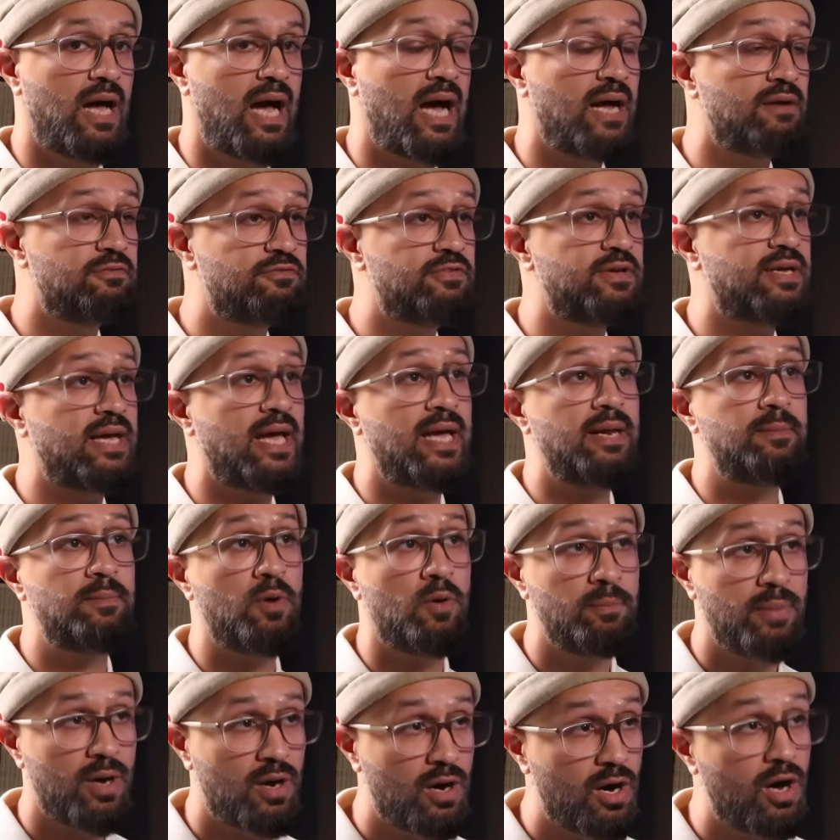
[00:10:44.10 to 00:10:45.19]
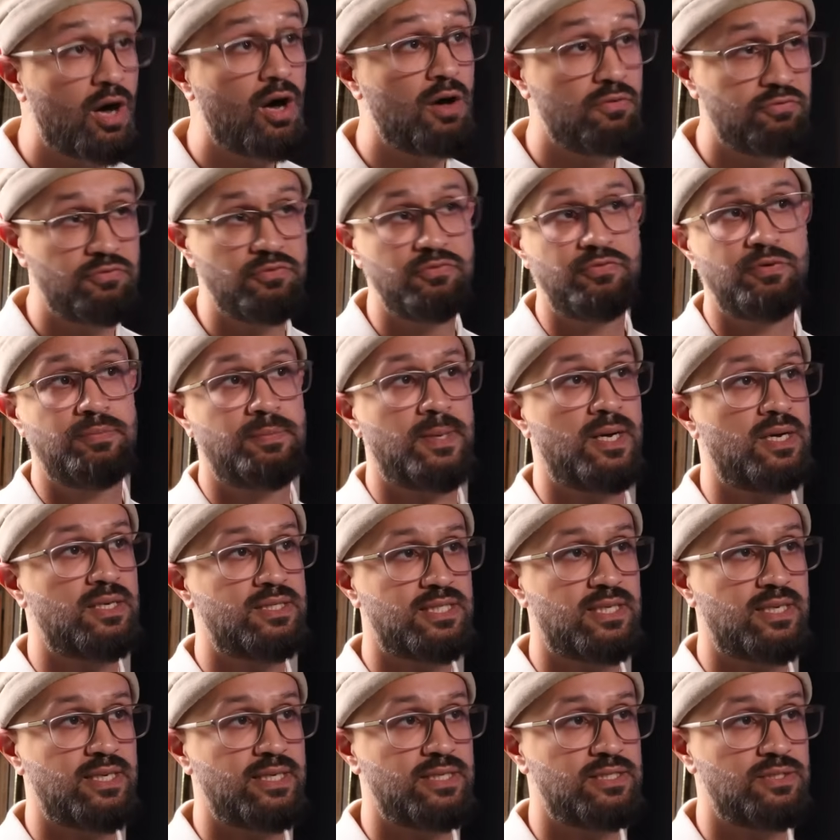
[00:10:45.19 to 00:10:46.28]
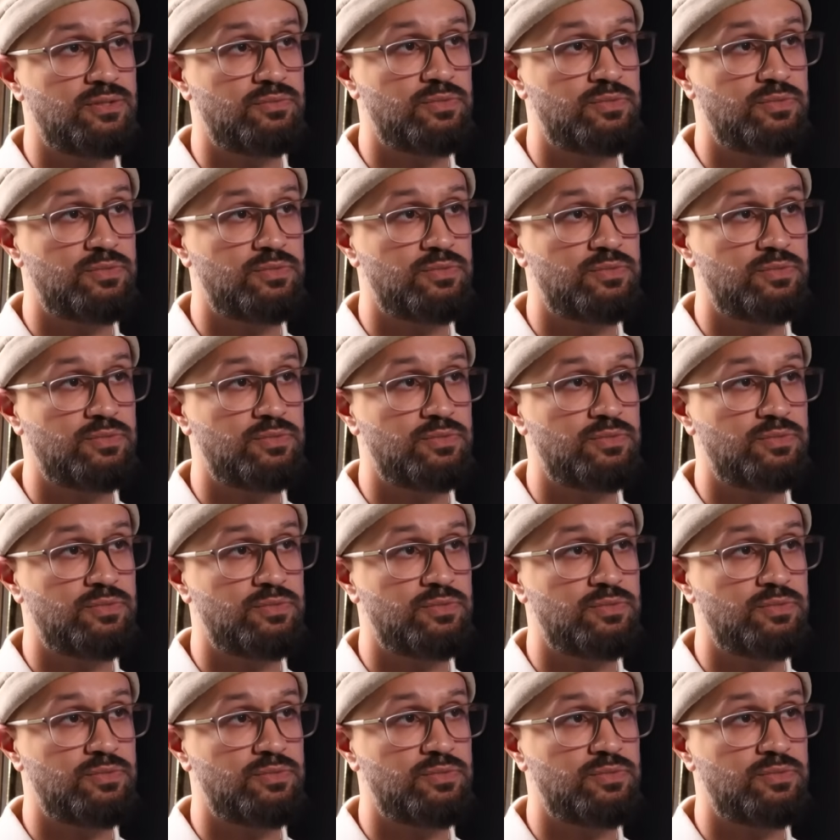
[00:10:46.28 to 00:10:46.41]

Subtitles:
advocate on behalf of apartheid,